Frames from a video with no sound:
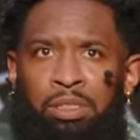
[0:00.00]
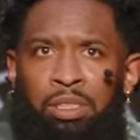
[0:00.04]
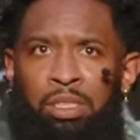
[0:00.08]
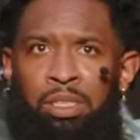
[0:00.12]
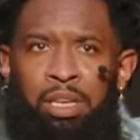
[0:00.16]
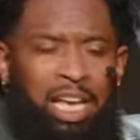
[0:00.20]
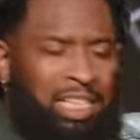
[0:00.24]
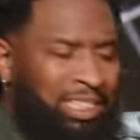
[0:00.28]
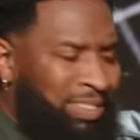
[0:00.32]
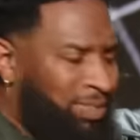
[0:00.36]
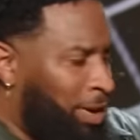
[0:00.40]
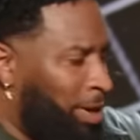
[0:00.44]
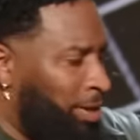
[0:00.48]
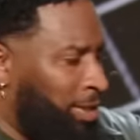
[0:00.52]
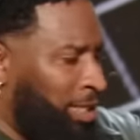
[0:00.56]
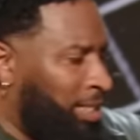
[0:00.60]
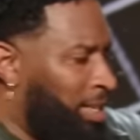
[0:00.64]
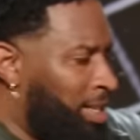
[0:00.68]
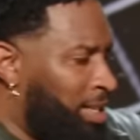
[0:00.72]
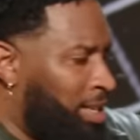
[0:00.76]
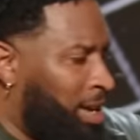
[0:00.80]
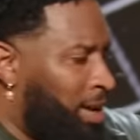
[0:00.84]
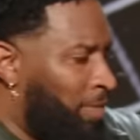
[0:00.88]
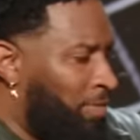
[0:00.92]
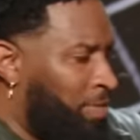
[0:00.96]
Next verse is
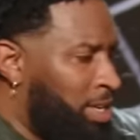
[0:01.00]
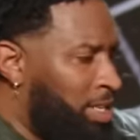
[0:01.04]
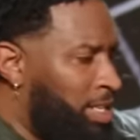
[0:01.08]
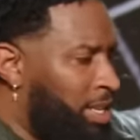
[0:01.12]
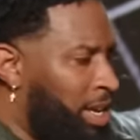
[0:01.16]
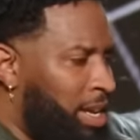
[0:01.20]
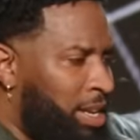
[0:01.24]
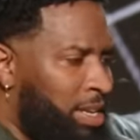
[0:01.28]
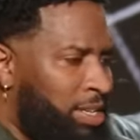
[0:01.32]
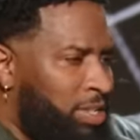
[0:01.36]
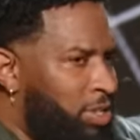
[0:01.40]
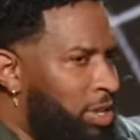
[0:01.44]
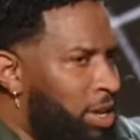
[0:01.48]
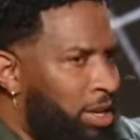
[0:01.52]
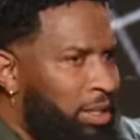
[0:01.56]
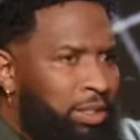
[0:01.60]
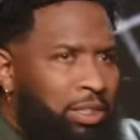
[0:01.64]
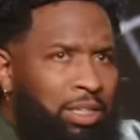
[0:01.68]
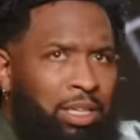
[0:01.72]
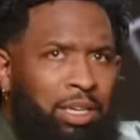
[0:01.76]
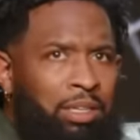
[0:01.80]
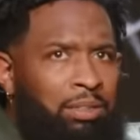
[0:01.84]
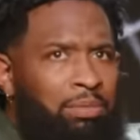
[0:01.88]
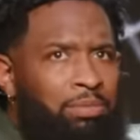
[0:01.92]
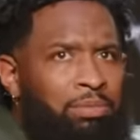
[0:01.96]
enough to tear this church
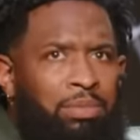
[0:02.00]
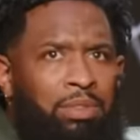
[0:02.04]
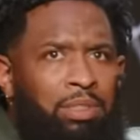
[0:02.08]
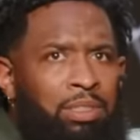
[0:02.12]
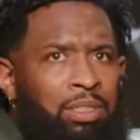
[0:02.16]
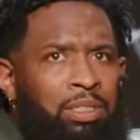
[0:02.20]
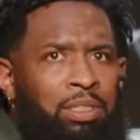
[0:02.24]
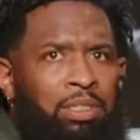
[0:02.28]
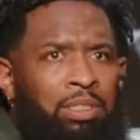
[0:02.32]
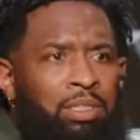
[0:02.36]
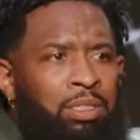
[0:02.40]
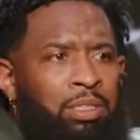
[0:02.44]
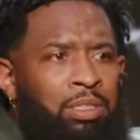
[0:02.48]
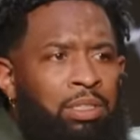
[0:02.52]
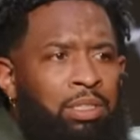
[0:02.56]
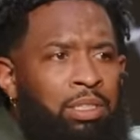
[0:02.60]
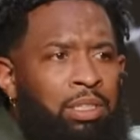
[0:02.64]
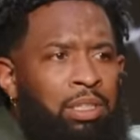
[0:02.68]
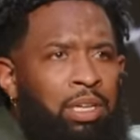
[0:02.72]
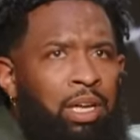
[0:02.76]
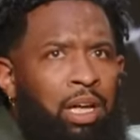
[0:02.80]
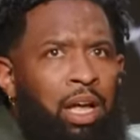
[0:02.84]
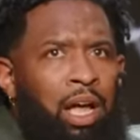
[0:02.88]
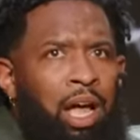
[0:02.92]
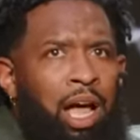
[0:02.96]
up.
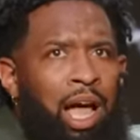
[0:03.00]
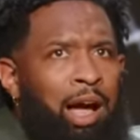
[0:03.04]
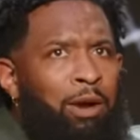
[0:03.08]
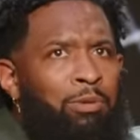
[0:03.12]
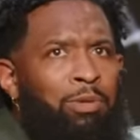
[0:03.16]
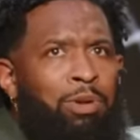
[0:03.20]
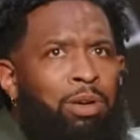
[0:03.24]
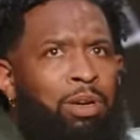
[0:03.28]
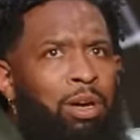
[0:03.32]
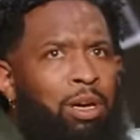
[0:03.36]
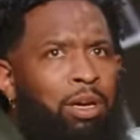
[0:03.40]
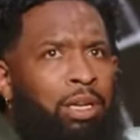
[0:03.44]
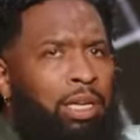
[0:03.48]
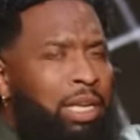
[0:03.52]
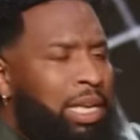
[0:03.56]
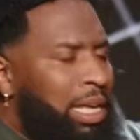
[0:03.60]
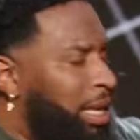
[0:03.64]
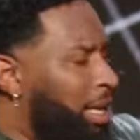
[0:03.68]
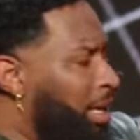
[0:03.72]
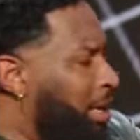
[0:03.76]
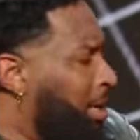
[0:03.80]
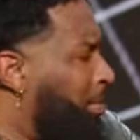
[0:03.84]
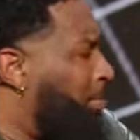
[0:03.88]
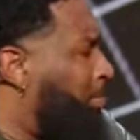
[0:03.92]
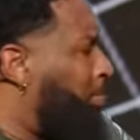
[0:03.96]
I will go to get
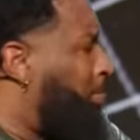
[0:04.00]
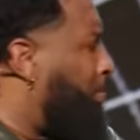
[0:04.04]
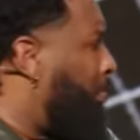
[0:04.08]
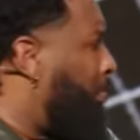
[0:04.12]
up,